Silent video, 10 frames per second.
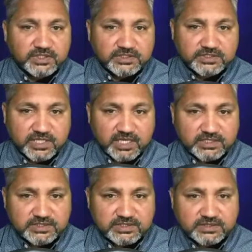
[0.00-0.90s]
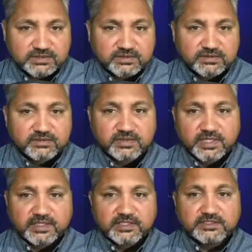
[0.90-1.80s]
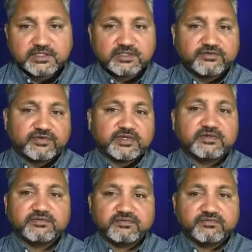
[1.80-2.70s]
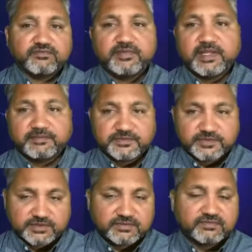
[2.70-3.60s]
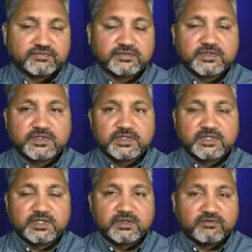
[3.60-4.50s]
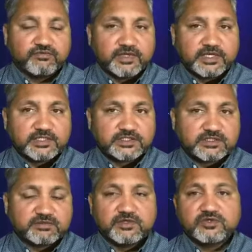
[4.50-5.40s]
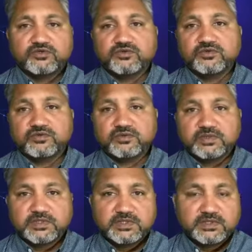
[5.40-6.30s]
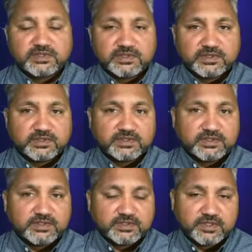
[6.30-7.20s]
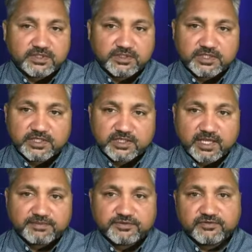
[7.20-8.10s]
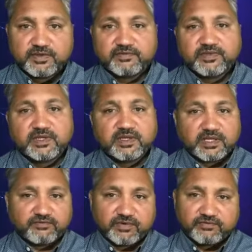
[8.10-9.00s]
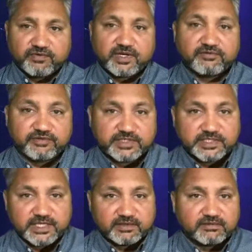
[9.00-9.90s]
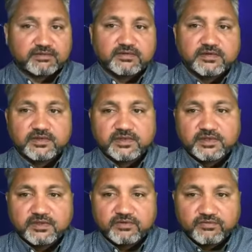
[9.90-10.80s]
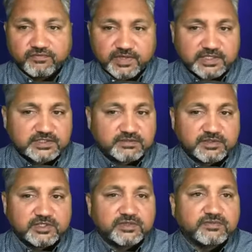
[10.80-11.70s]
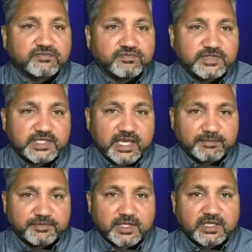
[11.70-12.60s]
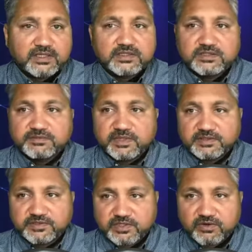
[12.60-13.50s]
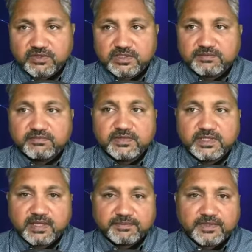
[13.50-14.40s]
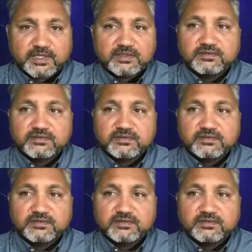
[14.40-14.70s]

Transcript: Shas, and these are different names very similar to 33 types of devta like one for every day very similar the heptad sometimes they call them heptad